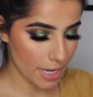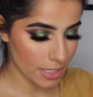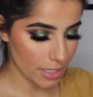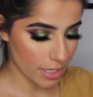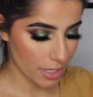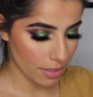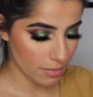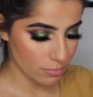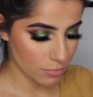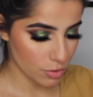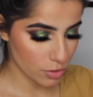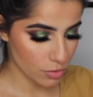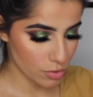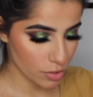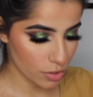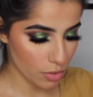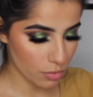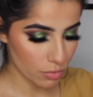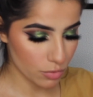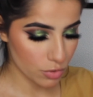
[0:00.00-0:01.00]
liner. I'm
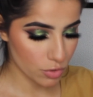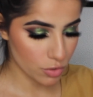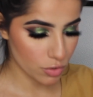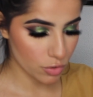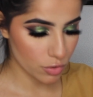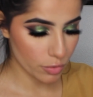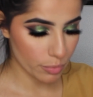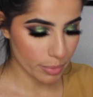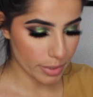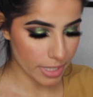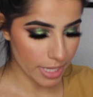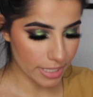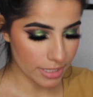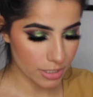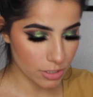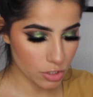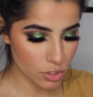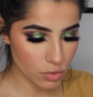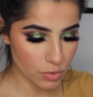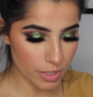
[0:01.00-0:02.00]
just going to apply
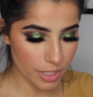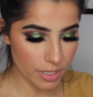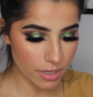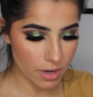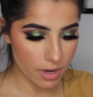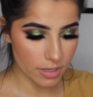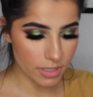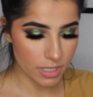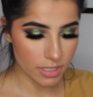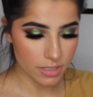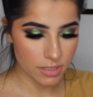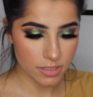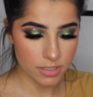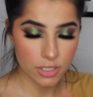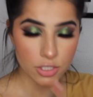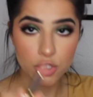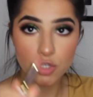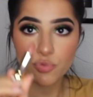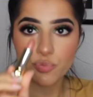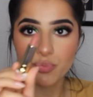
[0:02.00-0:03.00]
this straight on. It's
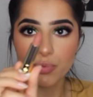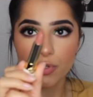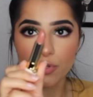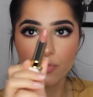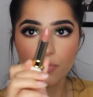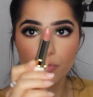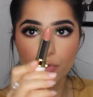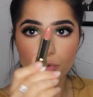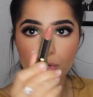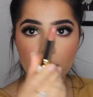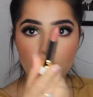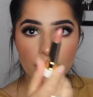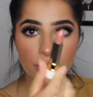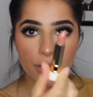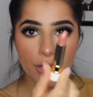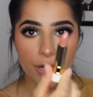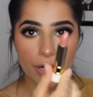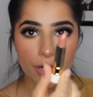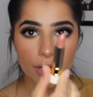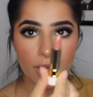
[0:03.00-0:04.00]
such a beautiful
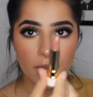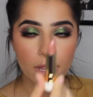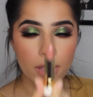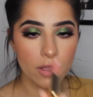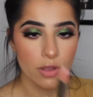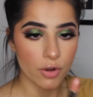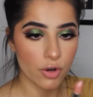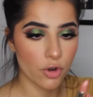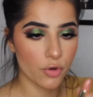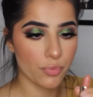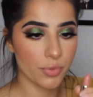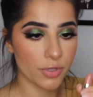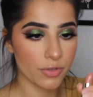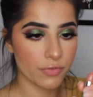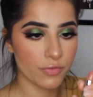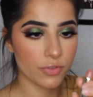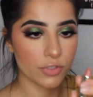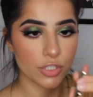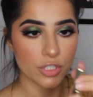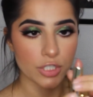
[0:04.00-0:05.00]
color, or a
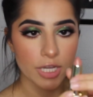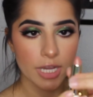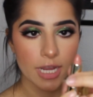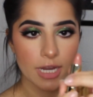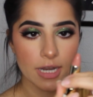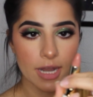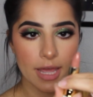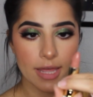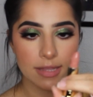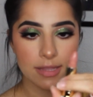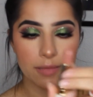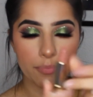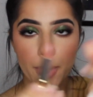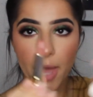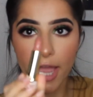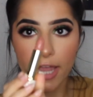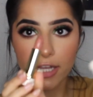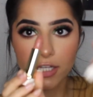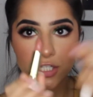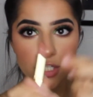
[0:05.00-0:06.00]
beautiful shade, and the
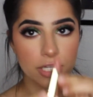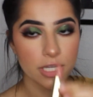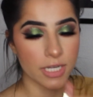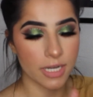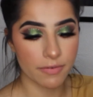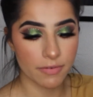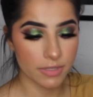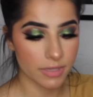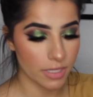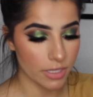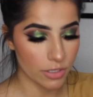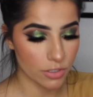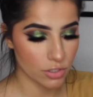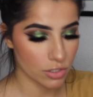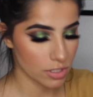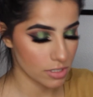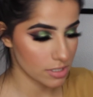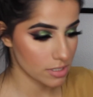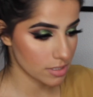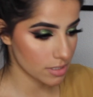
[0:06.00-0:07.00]
packaging and everything
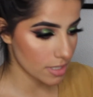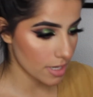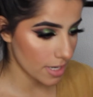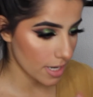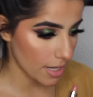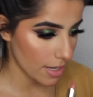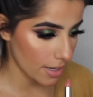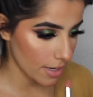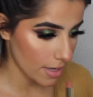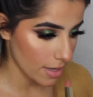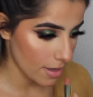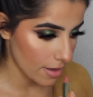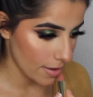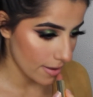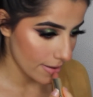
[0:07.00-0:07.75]
is just stunning.